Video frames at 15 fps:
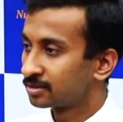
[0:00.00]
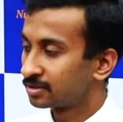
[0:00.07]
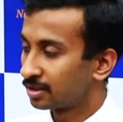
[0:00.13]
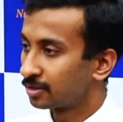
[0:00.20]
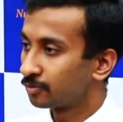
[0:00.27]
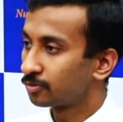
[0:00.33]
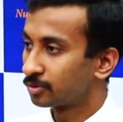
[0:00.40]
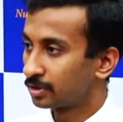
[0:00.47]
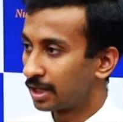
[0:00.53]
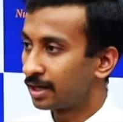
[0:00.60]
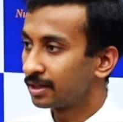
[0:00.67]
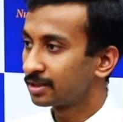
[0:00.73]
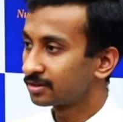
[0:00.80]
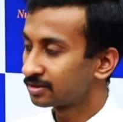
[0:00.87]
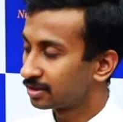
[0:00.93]
Sir,
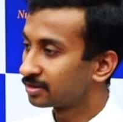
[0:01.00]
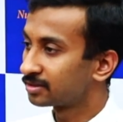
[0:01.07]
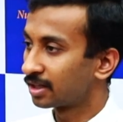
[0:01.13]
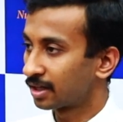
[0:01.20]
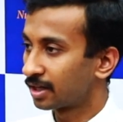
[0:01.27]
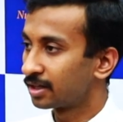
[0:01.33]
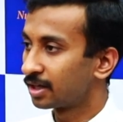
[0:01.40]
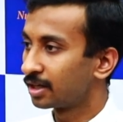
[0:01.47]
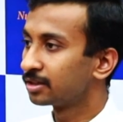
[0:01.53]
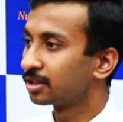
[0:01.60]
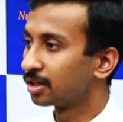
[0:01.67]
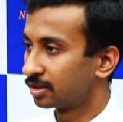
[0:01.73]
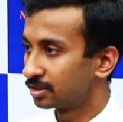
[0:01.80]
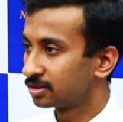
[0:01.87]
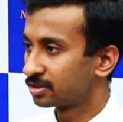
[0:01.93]
that is the second and
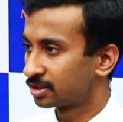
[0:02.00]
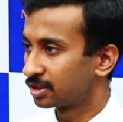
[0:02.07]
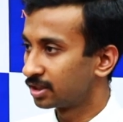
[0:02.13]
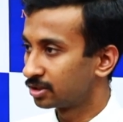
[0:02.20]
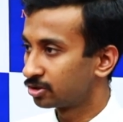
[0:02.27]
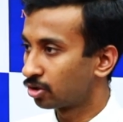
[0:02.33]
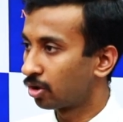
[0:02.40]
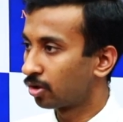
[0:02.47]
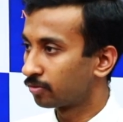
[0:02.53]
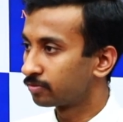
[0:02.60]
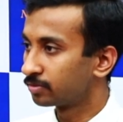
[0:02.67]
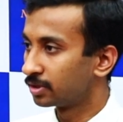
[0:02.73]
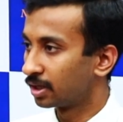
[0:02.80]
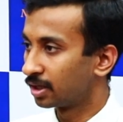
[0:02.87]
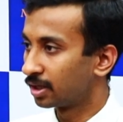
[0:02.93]
third stage of
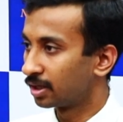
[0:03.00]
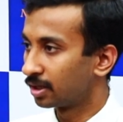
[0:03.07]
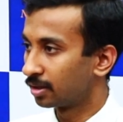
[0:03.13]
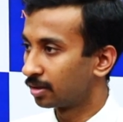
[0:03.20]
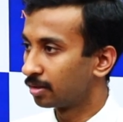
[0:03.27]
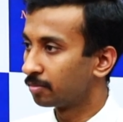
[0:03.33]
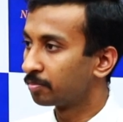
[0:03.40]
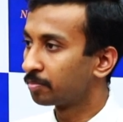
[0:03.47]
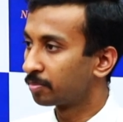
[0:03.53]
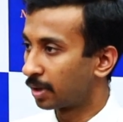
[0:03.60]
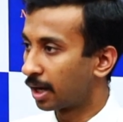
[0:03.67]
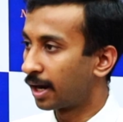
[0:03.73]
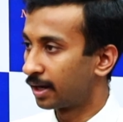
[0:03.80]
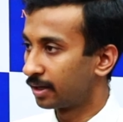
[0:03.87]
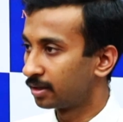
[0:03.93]
the
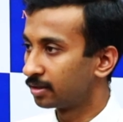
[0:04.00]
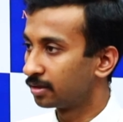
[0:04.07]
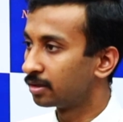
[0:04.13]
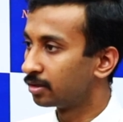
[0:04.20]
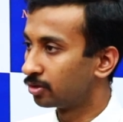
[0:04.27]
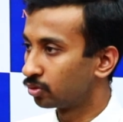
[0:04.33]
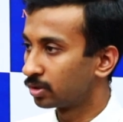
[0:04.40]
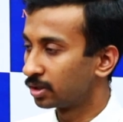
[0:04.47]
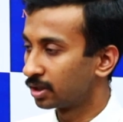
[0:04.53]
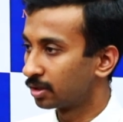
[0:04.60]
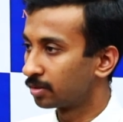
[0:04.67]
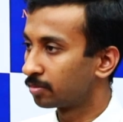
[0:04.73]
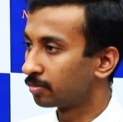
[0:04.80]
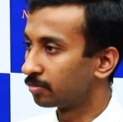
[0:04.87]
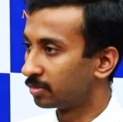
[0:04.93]
planned
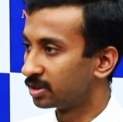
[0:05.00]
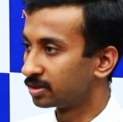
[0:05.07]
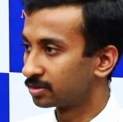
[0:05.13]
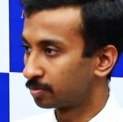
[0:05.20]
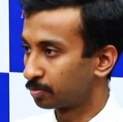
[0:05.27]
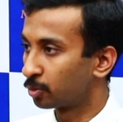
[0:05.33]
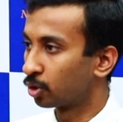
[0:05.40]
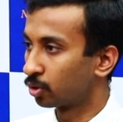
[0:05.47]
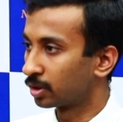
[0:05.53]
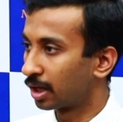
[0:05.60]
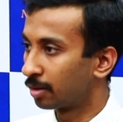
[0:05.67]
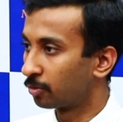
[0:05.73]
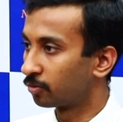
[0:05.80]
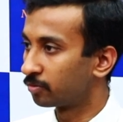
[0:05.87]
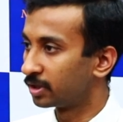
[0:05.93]
nuclear
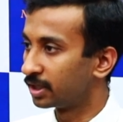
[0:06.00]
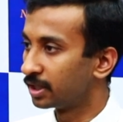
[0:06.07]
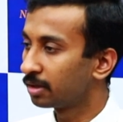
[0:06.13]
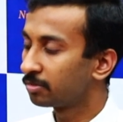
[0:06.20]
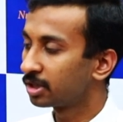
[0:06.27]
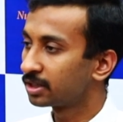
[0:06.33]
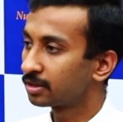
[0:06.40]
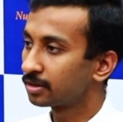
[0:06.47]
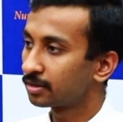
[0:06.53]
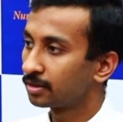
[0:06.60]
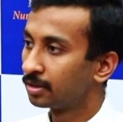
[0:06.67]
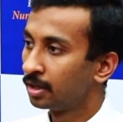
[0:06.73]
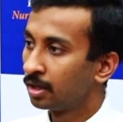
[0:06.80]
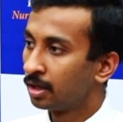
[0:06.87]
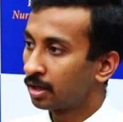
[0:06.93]
program of India, but
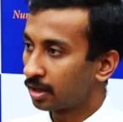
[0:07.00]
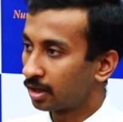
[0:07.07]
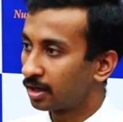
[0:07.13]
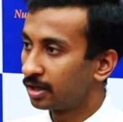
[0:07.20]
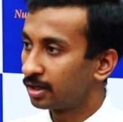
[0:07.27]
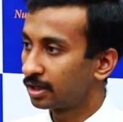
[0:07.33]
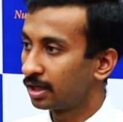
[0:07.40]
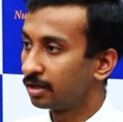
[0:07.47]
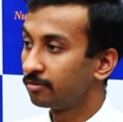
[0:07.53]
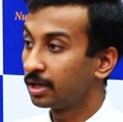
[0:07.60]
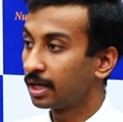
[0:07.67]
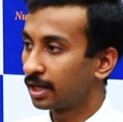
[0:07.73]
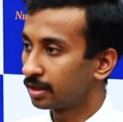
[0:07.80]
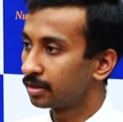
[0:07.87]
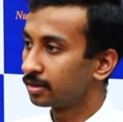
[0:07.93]
currently we
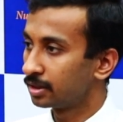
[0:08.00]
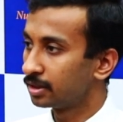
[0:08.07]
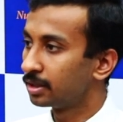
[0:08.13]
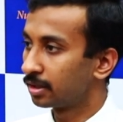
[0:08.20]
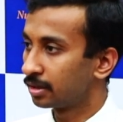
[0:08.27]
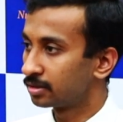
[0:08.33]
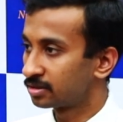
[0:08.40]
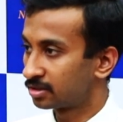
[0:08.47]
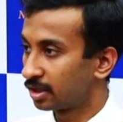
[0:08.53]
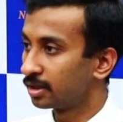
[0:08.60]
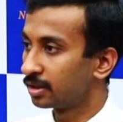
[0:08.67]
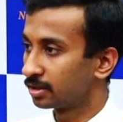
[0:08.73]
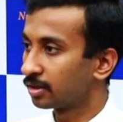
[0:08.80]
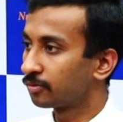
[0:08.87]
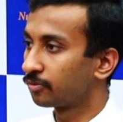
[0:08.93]
are
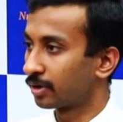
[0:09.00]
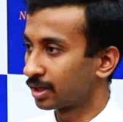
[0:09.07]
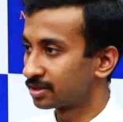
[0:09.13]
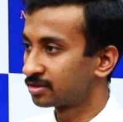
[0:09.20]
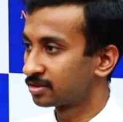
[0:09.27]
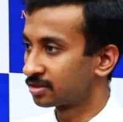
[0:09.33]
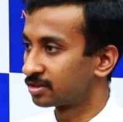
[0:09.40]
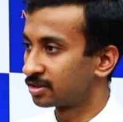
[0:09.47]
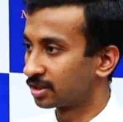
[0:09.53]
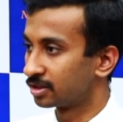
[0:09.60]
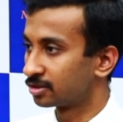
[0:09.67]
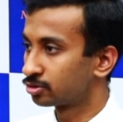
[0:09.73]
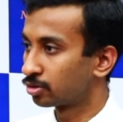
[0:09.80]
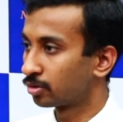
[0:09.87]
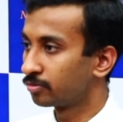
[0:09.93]
still in the first
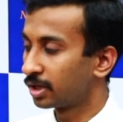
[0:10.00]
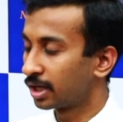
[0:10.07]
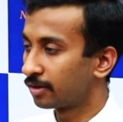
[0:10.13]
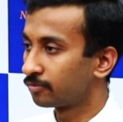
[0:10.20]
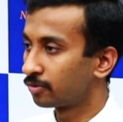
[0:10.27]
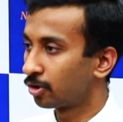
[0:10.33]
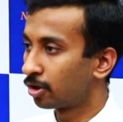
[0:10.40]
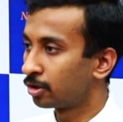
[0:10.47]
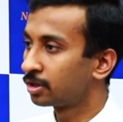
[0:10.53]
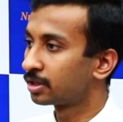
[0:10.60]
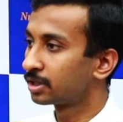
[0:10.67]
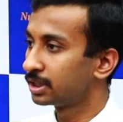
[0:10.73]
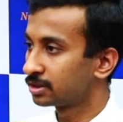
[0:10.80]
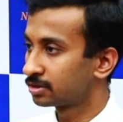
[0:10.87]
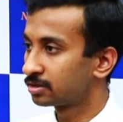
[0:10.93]
stage. So, we have not
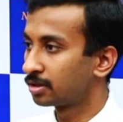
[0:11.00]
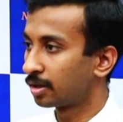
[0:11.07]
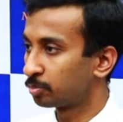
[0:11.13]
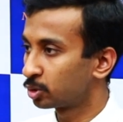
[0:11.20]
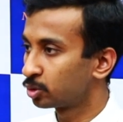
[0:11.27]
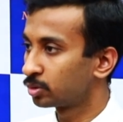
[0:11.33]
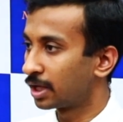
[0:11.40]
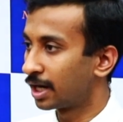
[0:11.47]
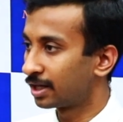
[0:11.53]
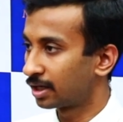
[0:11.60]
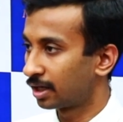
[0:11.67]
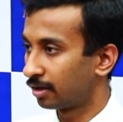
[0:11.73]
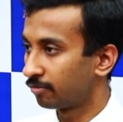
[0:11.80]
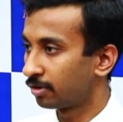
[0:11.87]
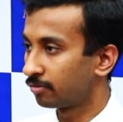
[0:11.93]
reached up to that
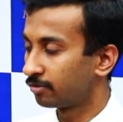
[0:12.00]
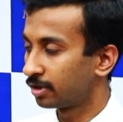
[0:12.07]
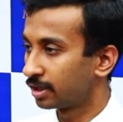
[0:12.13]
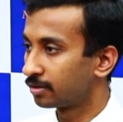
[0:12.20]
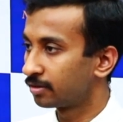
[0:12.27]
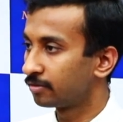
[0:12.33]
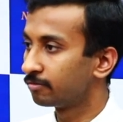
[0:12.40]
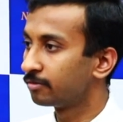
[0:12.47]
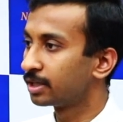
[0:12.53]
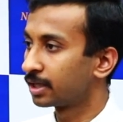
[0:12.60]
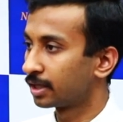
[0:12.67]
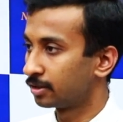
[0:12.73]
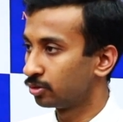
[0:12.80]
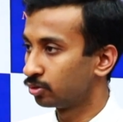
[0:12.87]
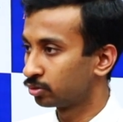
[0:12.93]
level where we
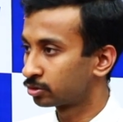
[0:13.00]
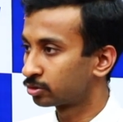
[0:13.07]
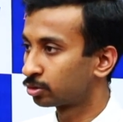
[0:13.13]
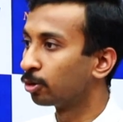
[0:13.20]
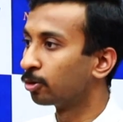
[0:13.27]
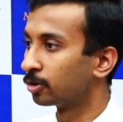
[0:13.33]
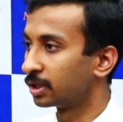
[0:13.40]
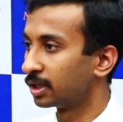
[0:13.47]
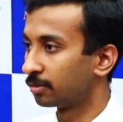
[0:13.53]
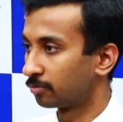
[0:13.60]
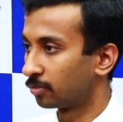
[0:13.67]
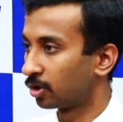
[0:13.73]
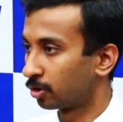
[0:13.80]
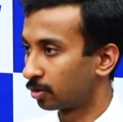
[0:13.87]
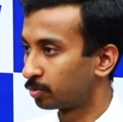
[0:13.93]
can use
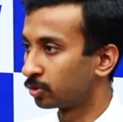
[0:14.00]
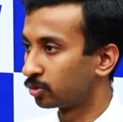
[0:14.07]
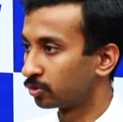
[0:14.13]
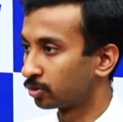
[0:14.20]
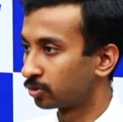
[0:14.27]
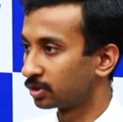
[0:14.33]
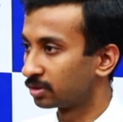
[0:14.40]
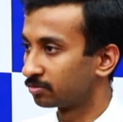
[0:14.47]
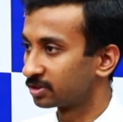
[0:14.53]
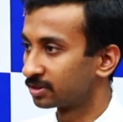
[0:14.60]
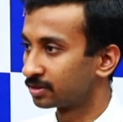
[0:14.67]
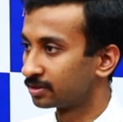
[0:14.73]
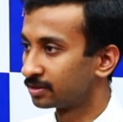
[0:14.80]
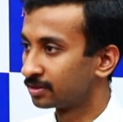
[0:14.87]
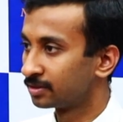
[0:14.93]
thorium or plutonium, sir.